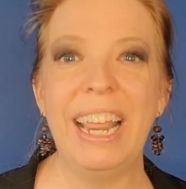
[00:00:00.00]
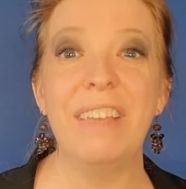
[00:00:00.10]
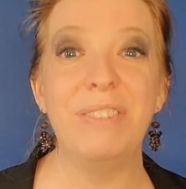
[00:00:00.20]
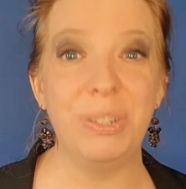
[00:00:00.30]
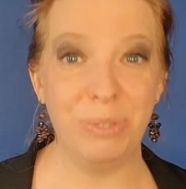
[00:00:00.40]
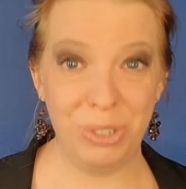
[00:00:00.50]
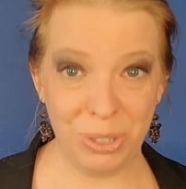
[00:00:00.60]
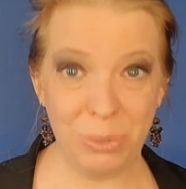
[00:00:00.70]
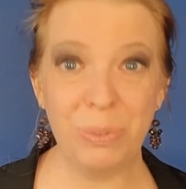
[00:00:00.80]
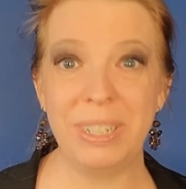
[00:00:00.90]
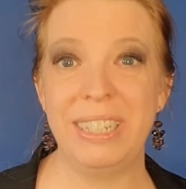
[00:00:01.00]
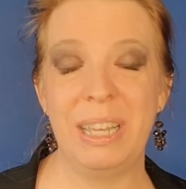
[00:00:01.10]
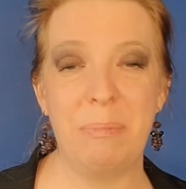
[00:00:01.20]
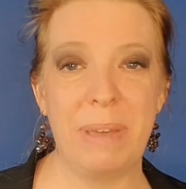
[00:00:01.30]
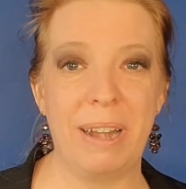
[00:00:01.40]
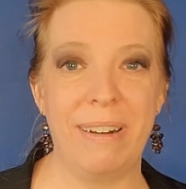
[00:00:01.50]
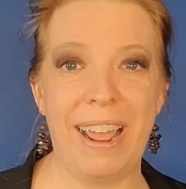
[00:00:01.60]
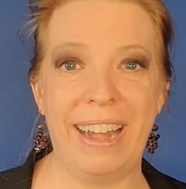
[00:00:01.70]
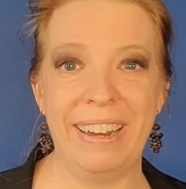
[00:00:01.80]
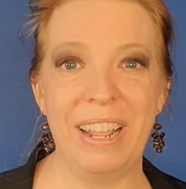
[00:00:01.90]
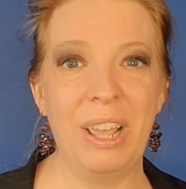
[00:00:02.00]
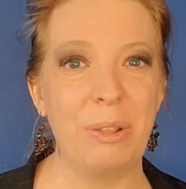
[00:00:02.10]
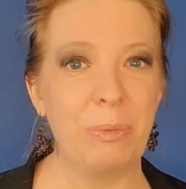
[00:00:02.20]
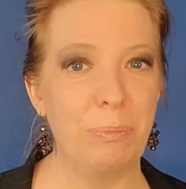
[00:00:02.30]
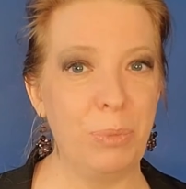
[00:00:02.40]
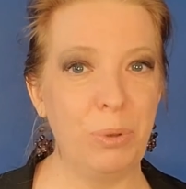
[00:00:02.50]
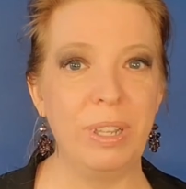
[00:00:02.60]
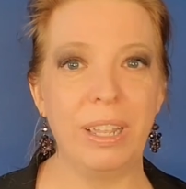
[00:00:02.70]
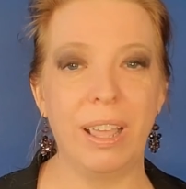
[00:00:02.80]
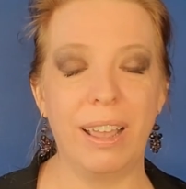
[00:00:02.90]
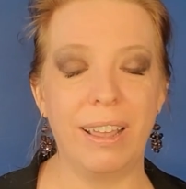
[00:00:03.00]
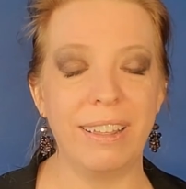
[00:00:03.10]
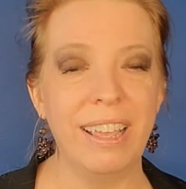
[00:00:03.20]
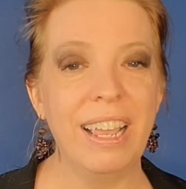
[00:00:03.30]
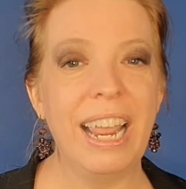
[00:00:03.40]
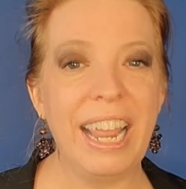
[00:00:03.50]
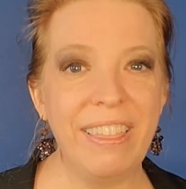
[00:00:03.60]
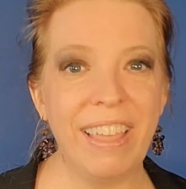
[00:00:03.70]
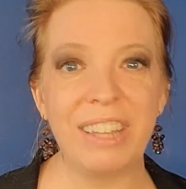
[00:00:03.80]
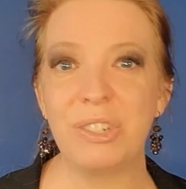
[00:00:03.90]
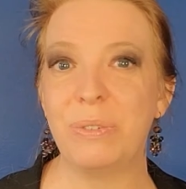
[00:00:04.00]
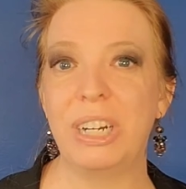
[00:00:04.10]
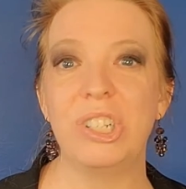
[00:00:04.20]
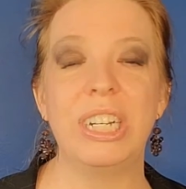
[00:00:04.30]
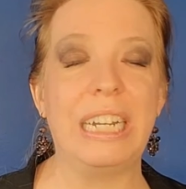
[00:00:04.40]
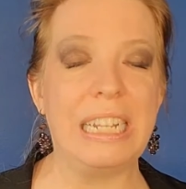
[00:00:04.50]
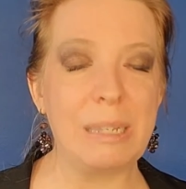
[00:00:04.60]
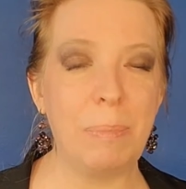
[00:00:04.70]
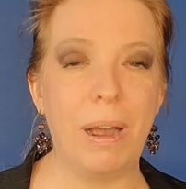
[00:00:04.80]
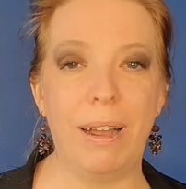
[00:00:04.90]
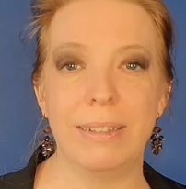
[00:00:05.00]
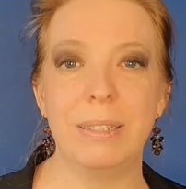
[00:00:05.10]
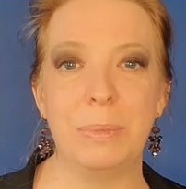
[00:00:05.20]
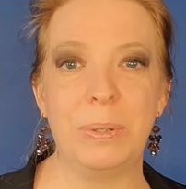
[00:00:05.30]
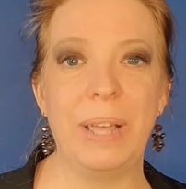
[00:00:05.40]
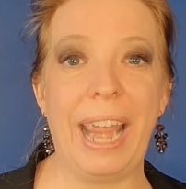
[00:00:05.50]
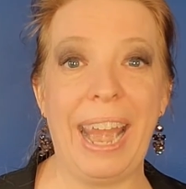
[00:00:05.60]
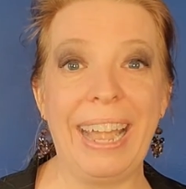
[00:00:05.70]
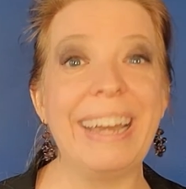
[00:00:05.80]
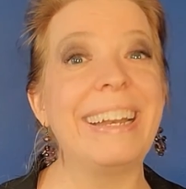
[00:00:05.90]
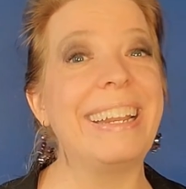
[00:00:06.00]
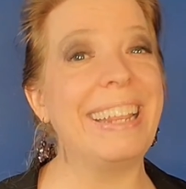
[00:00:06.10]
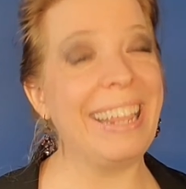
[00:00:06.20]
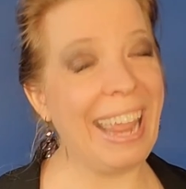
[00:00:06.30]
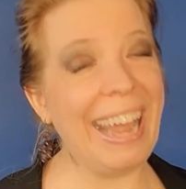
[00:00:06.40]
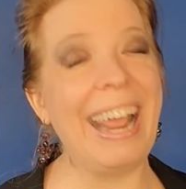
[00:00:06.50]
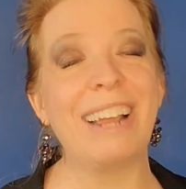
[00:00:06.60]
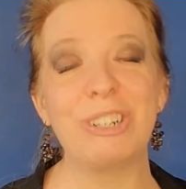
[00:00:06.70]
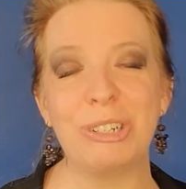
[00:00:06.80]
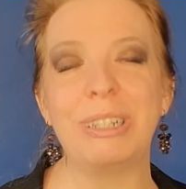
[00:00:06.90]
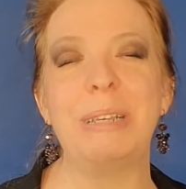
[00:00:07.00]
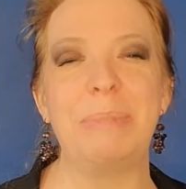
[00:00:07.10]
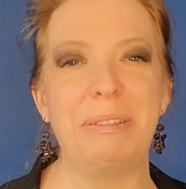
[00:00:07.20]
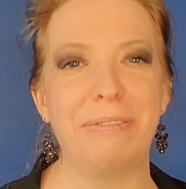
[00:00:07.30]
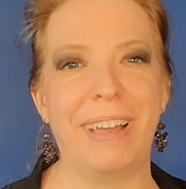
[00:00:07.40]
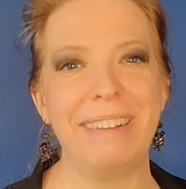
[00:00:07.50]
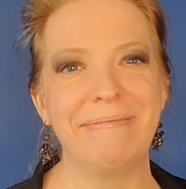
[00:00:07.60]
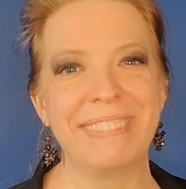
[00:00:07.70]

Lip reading: If you do want to get better at it, moving in that direction is possible and it can actually be fun.